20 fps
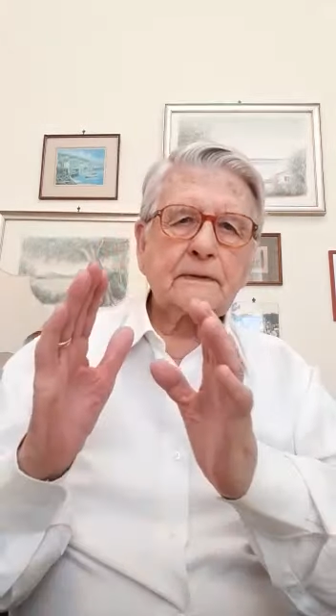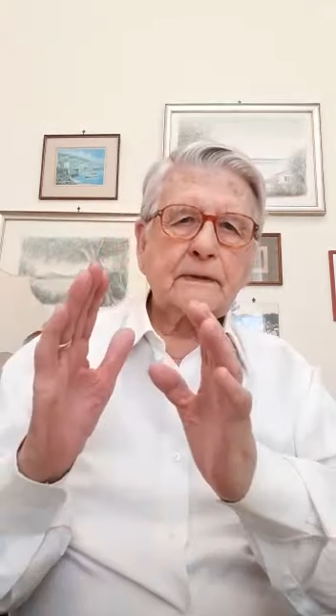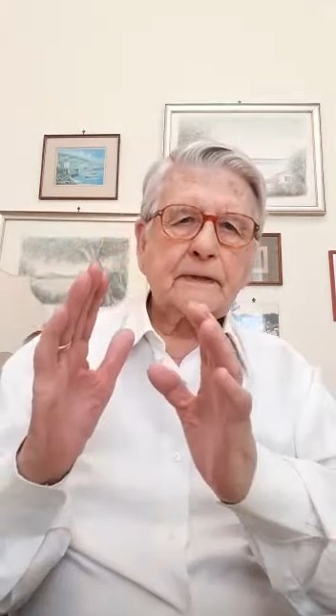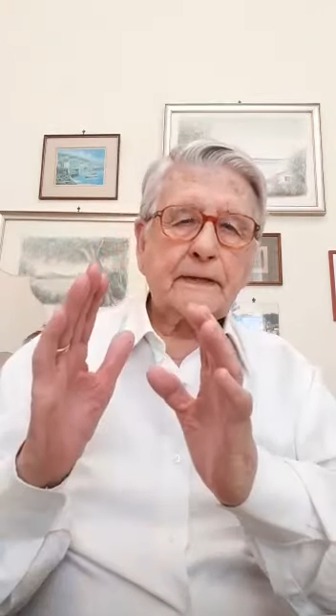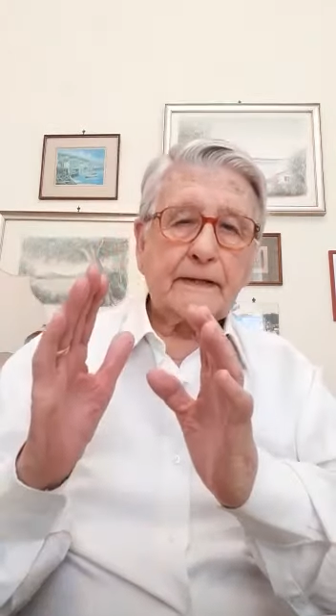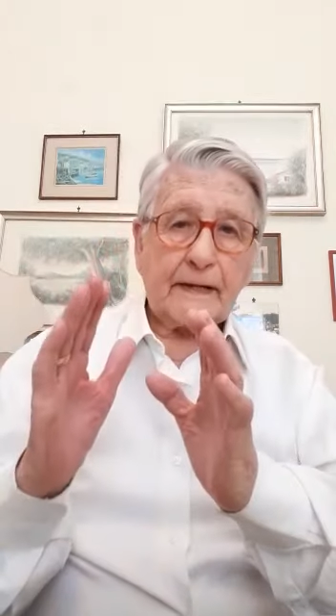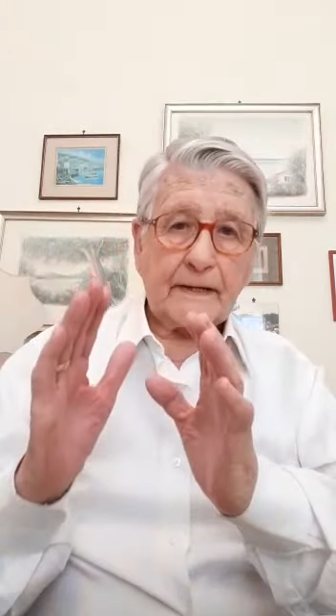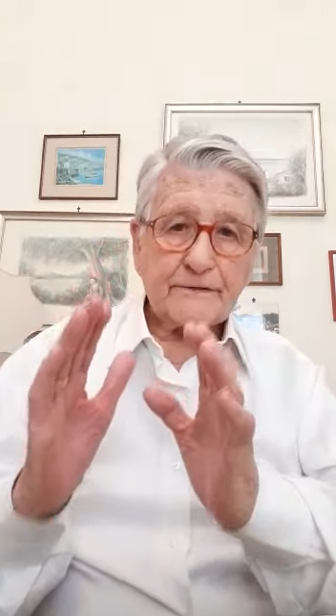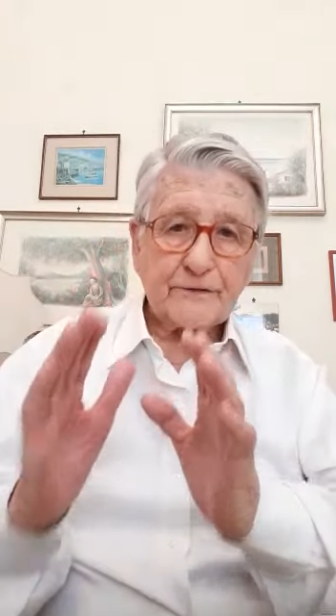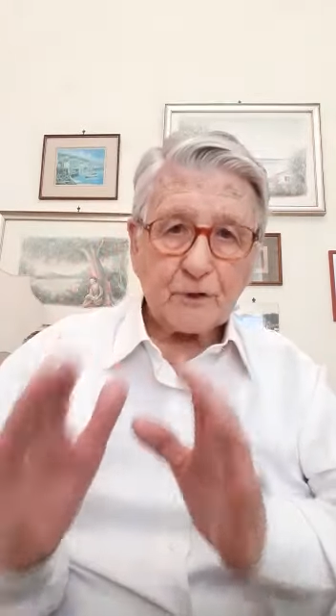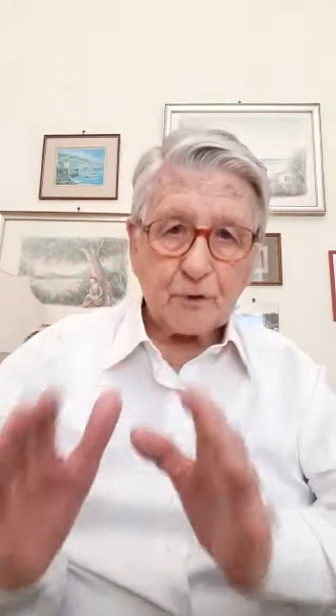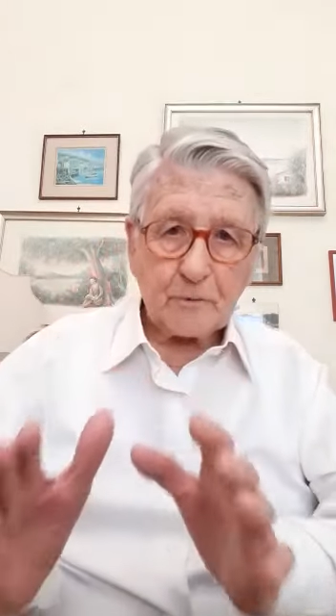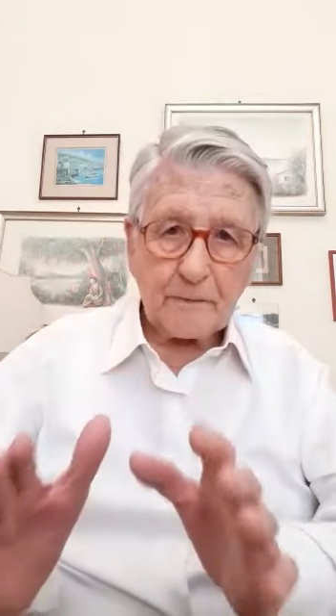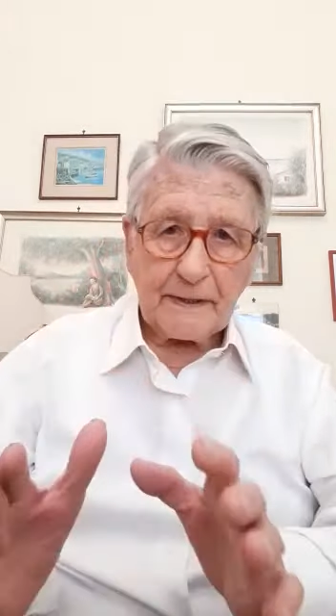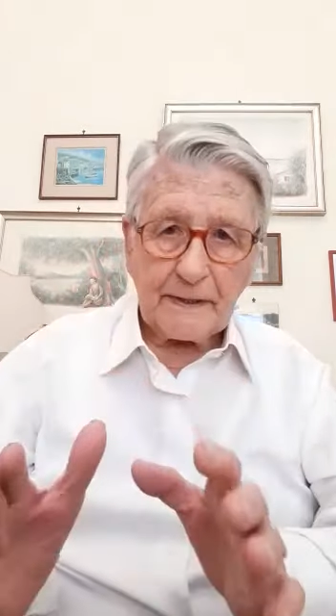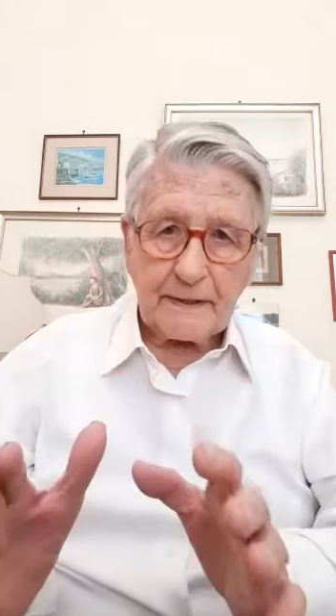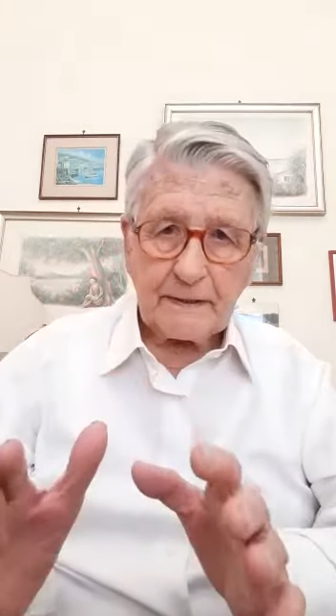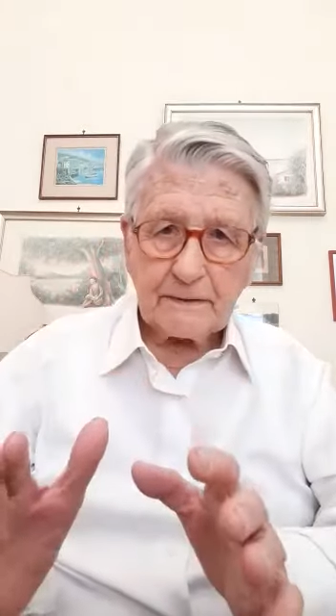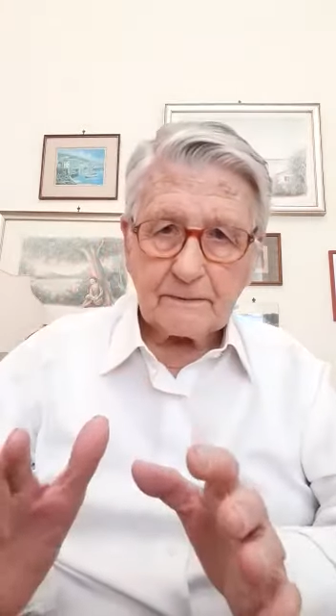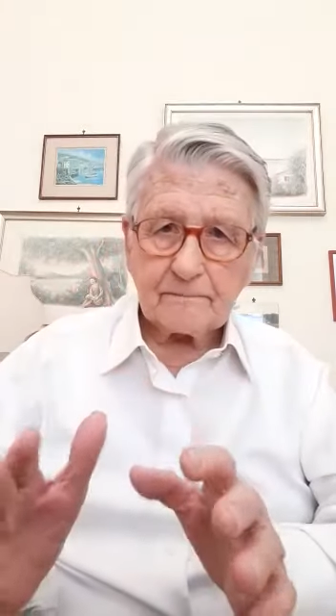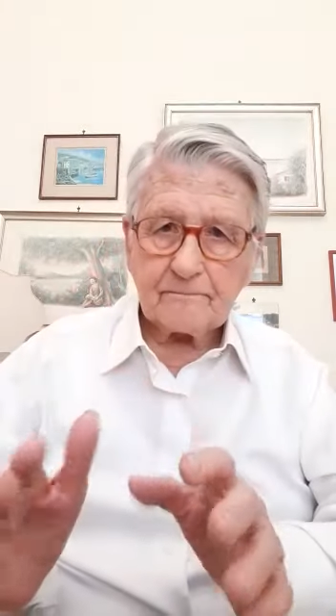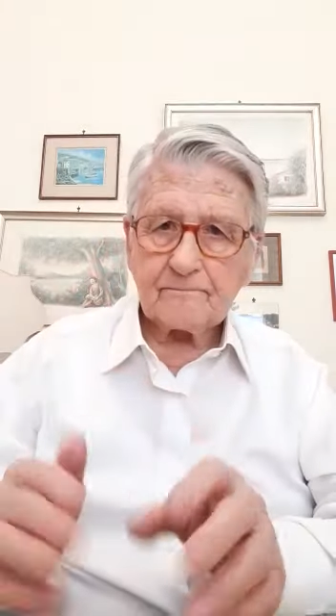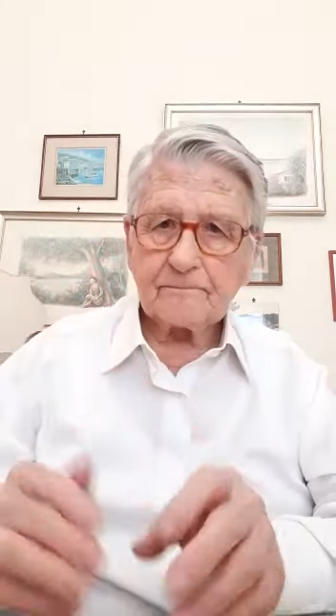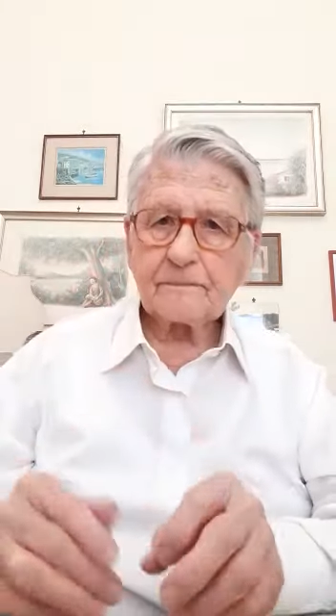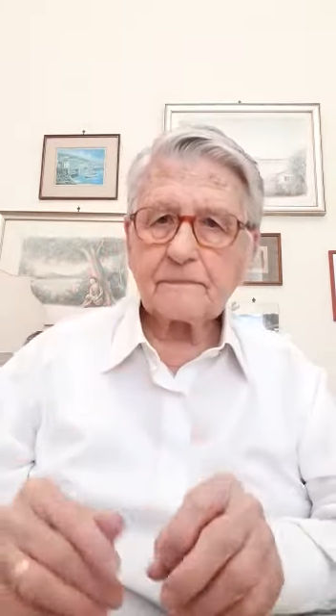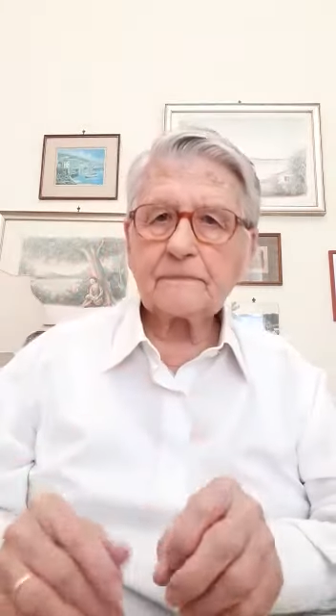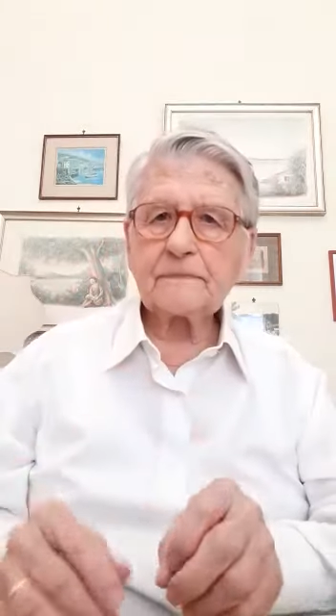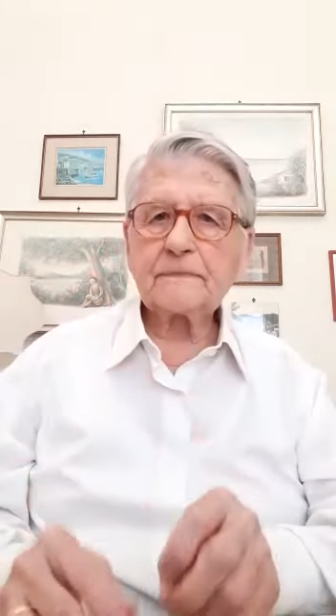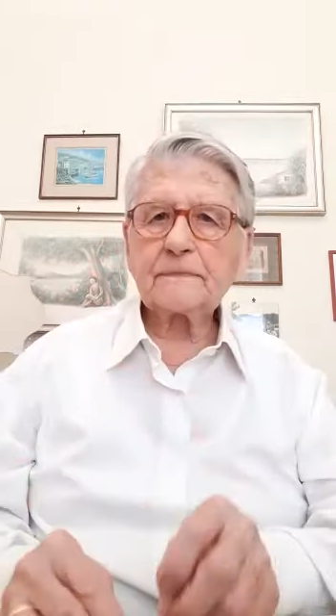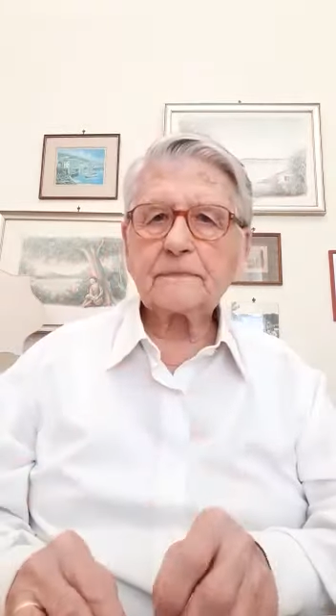it has no meaning,
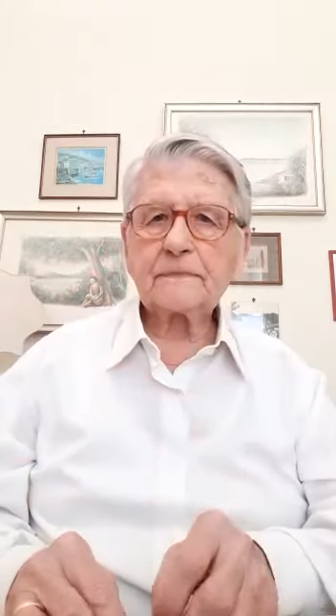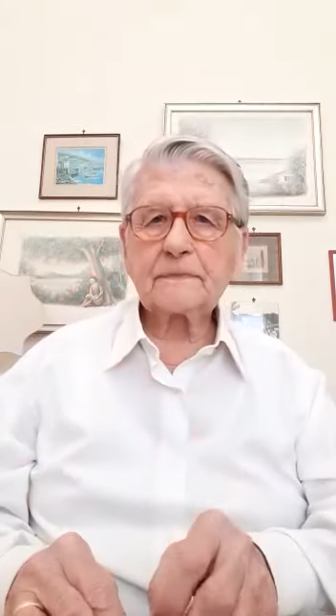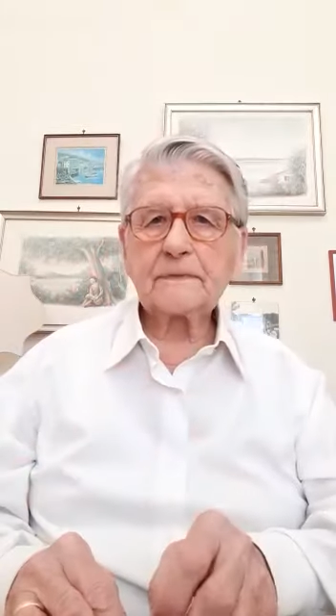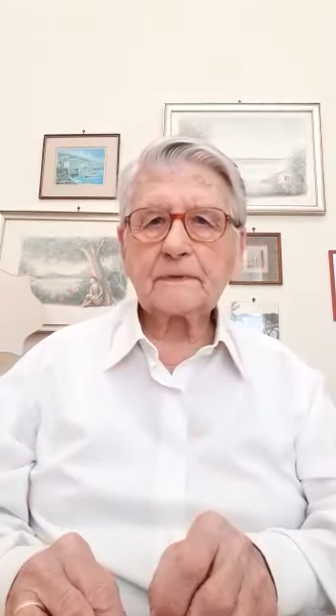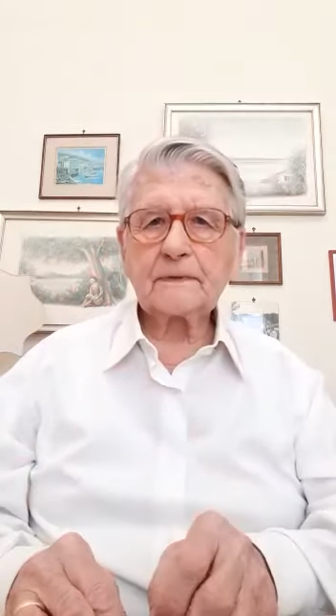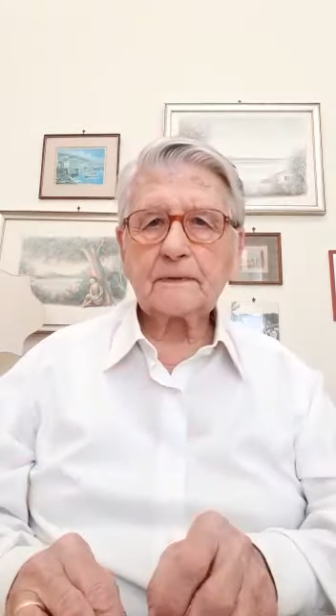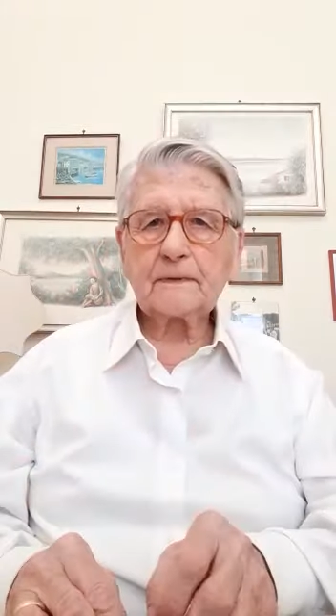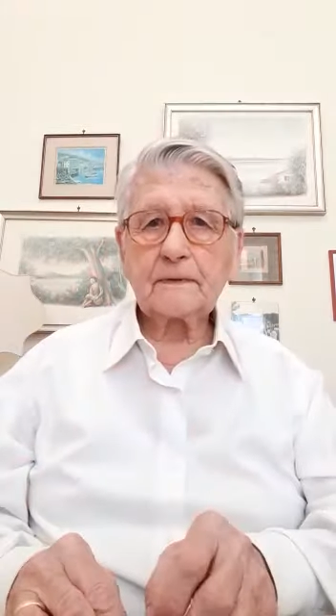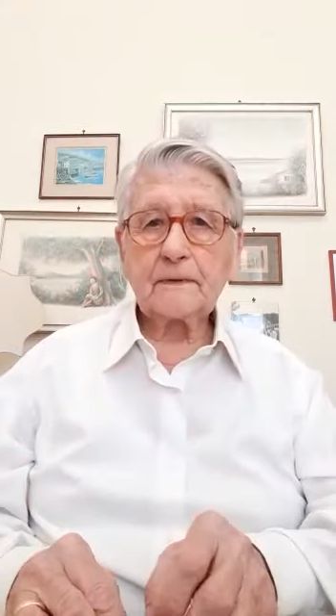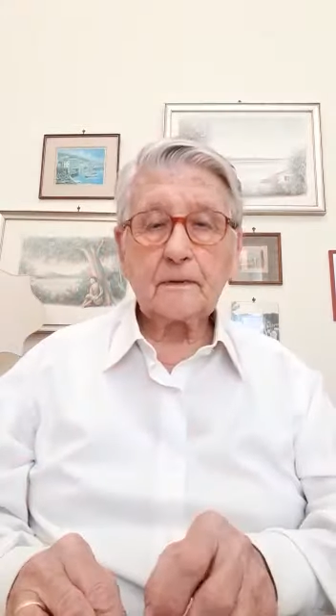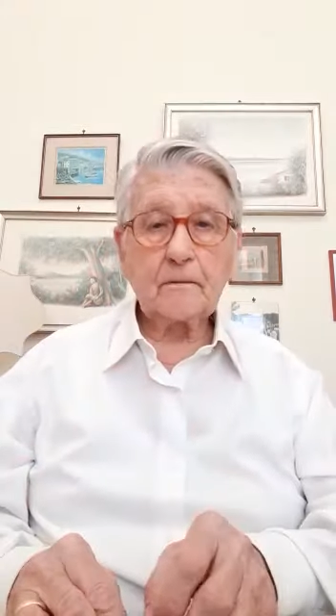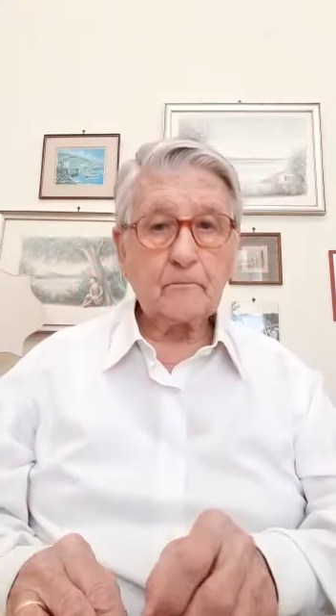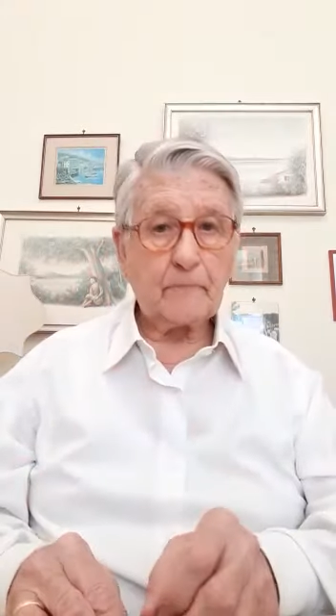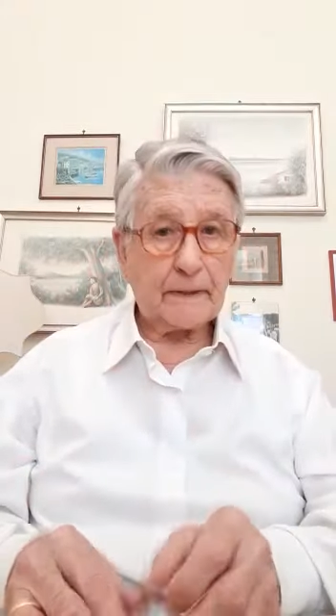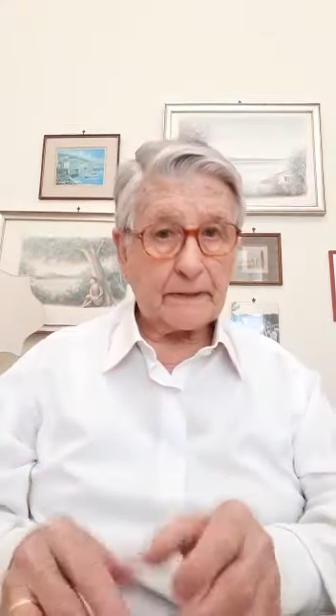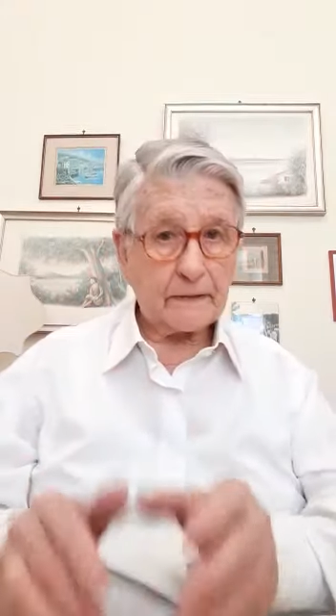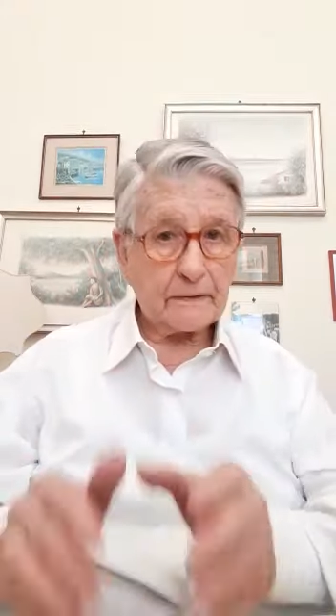but